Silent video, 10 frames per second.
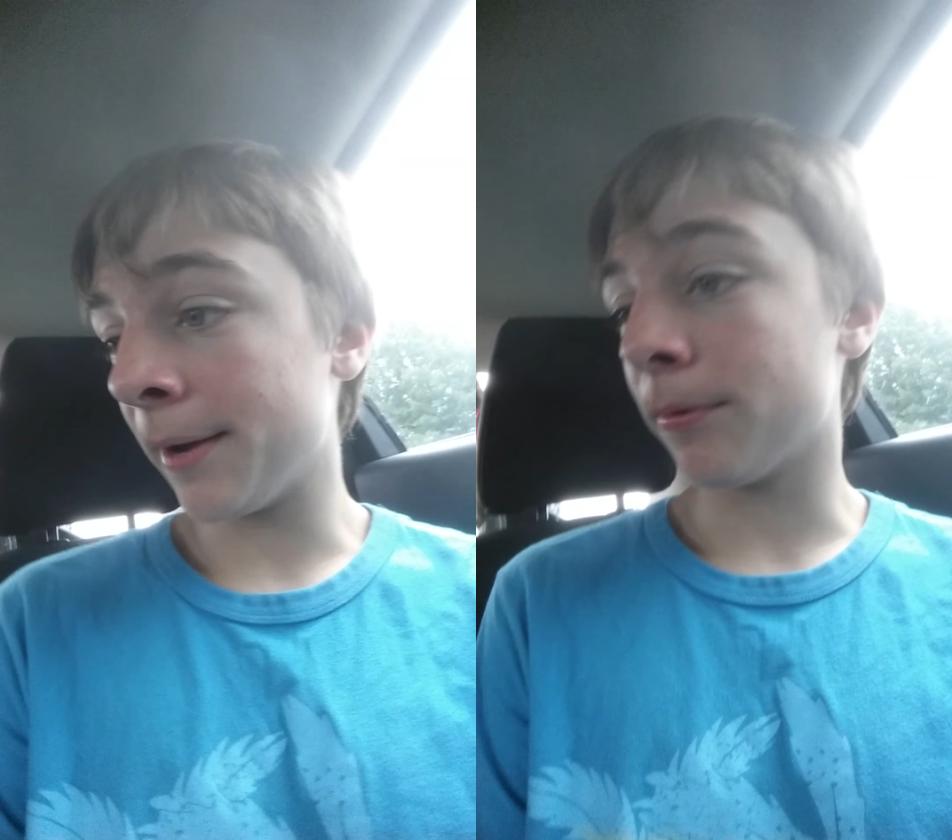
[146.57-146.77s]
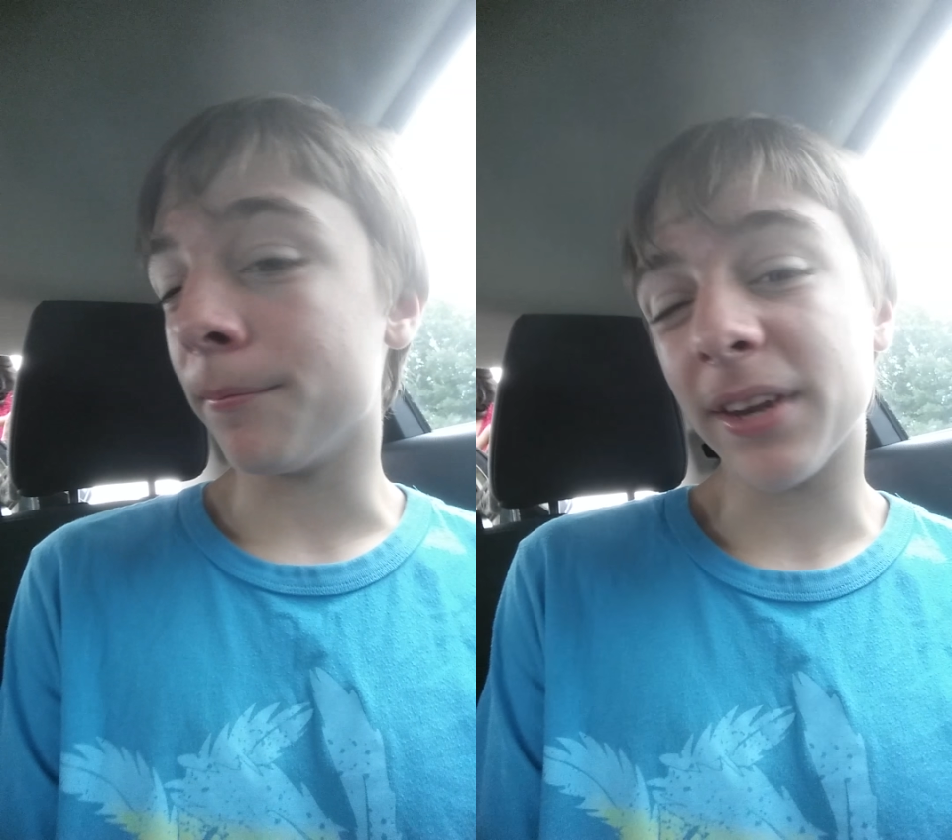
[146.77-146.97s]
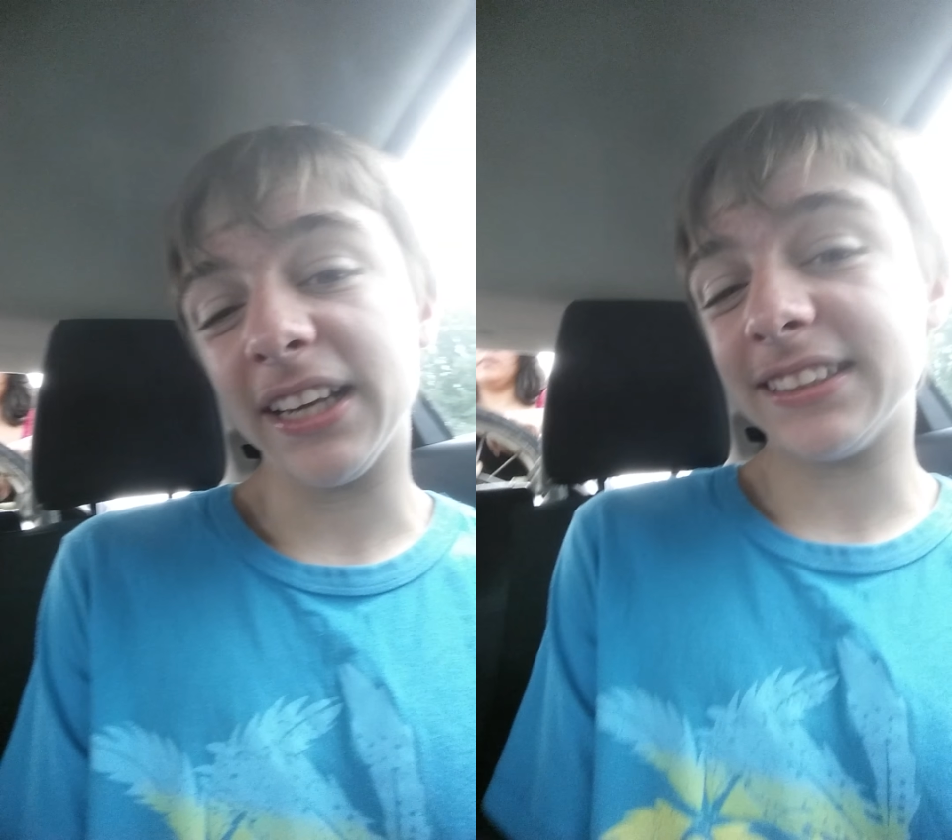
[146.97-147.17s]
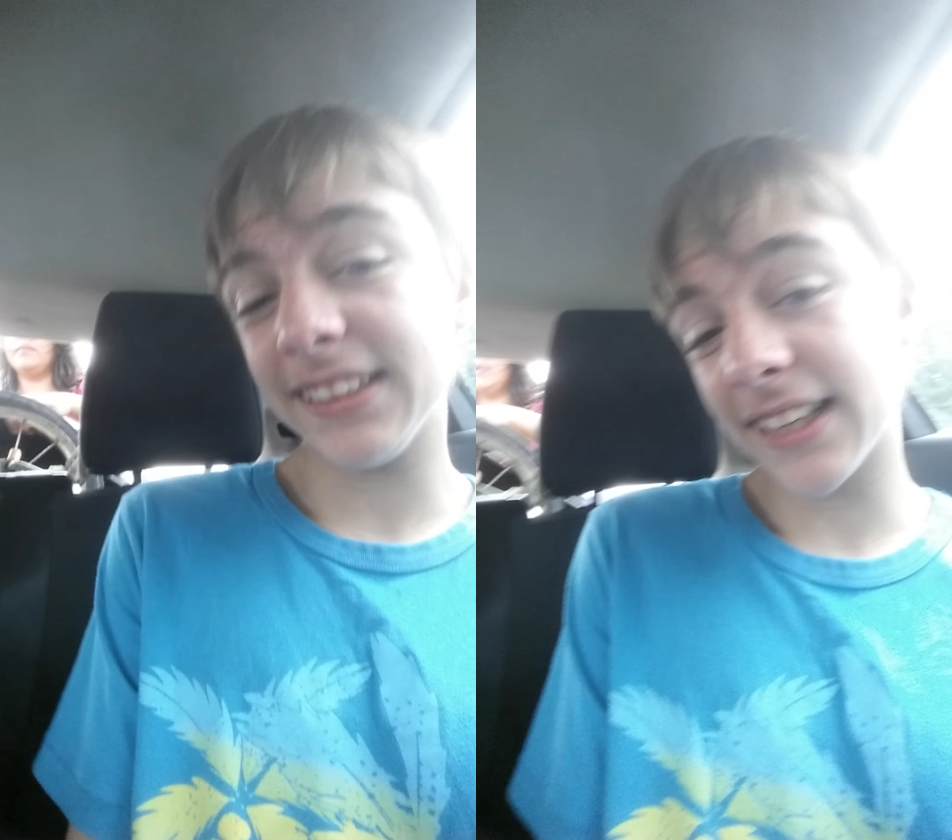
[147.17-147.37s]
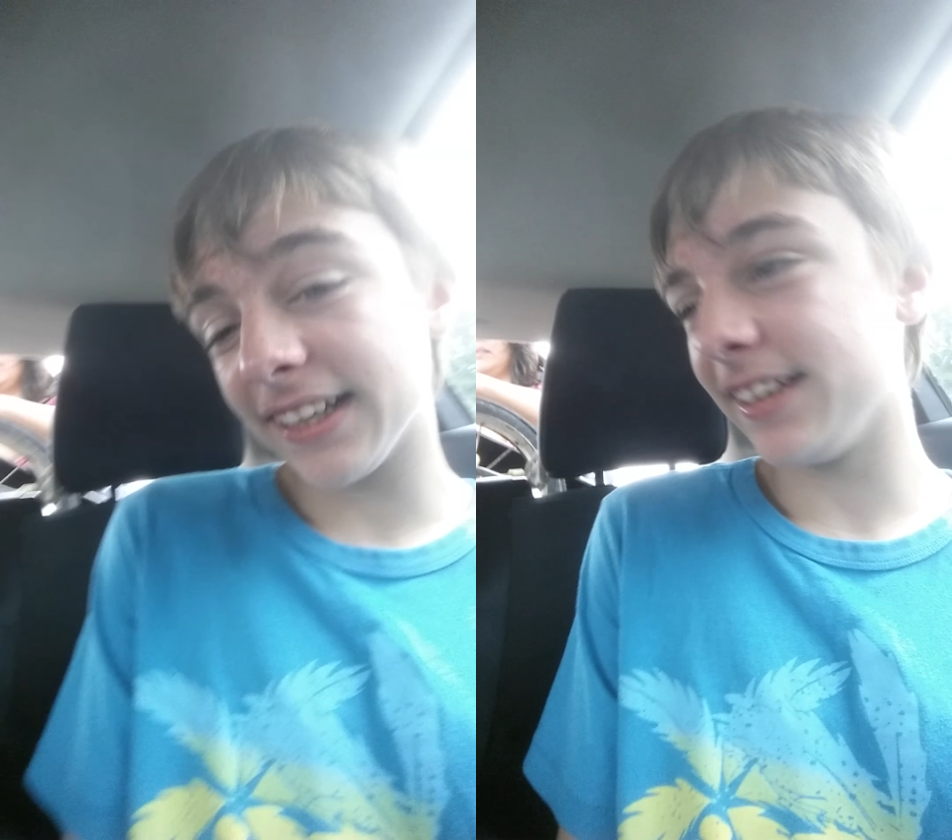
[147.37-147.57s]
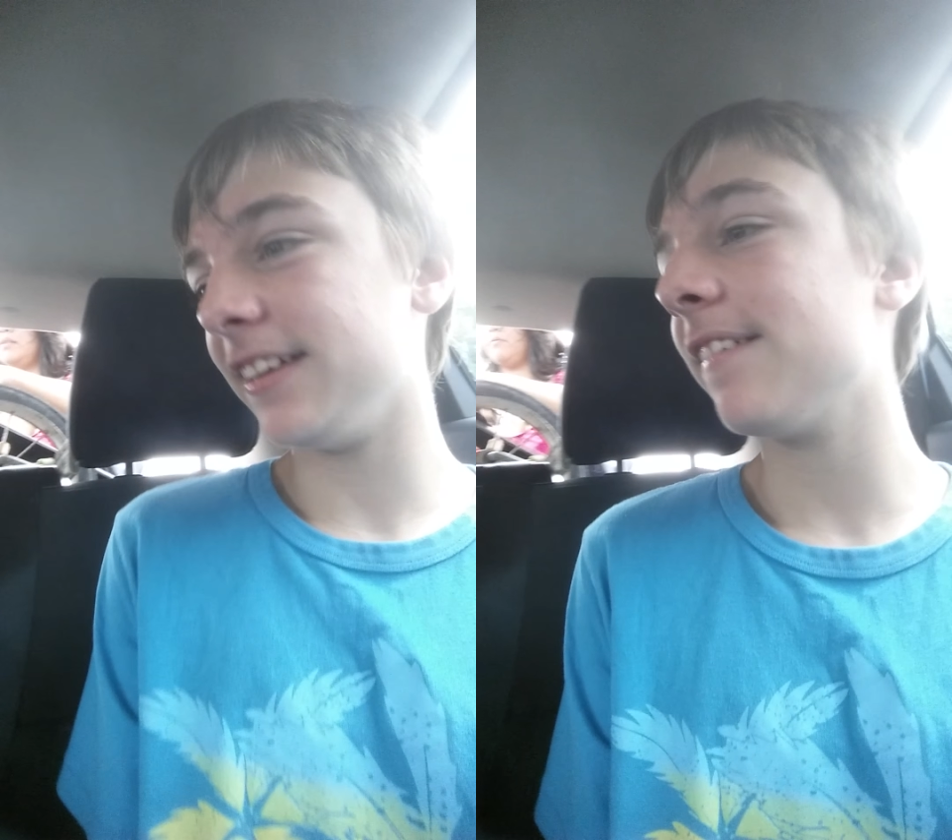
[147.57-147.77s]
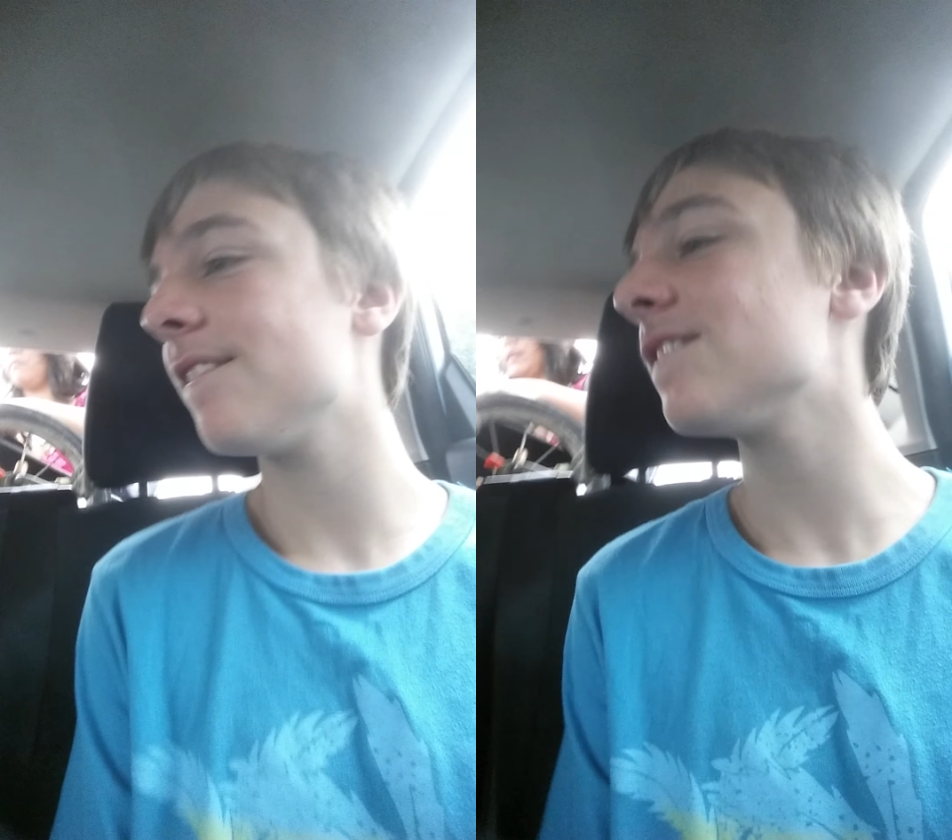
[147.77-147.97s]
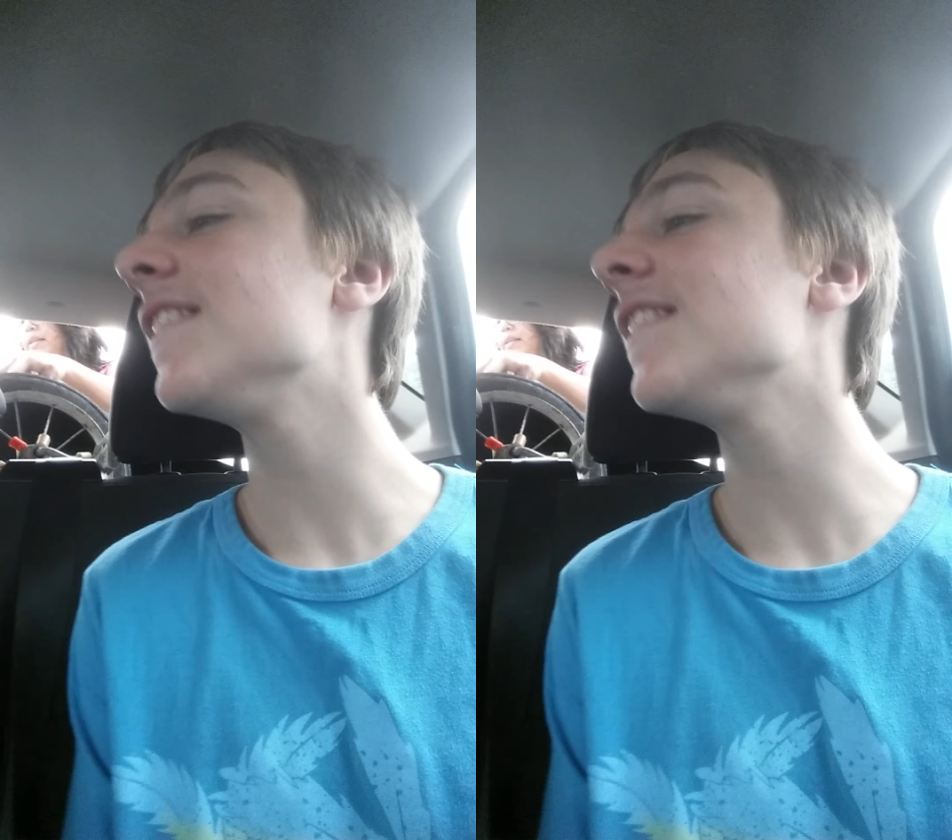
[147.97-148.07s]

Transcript: came from 1990.